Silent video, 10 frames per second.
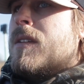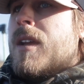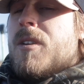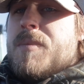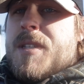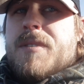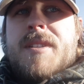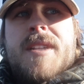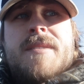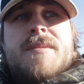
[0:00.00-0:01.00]
a group of teal
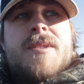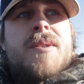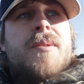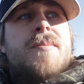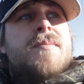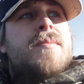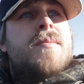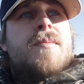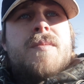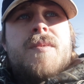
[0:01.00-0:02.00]
did it, so
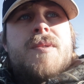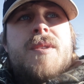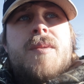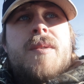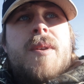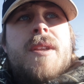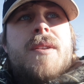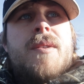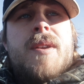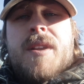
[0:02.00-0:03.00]
we'll see what we can
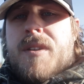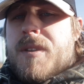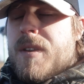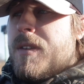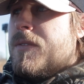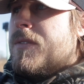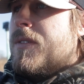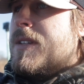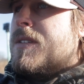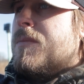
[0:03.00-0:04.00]
do here the
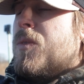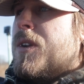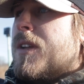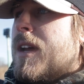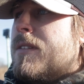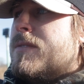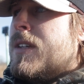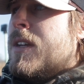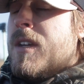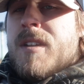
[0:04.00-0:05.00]
rest of the morning. Got
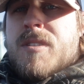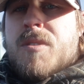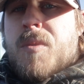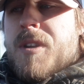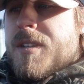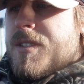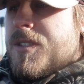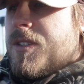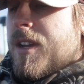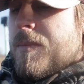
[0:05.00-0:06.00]
two more ducks to
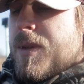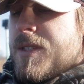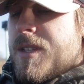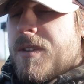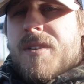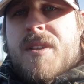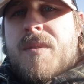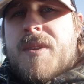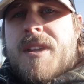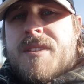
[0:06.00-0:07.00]
shoot, got a pintail, a
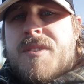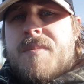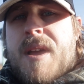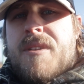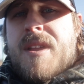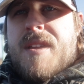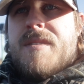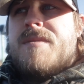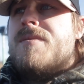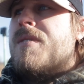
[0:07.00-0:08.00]
green wing, and two mallard
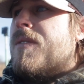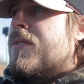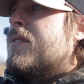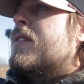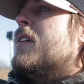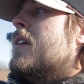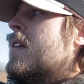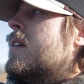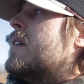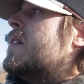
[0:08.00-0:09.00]
hens. So
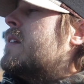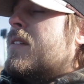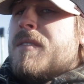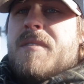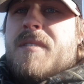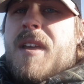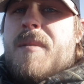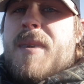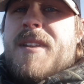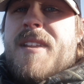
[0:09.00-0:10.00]
not a bad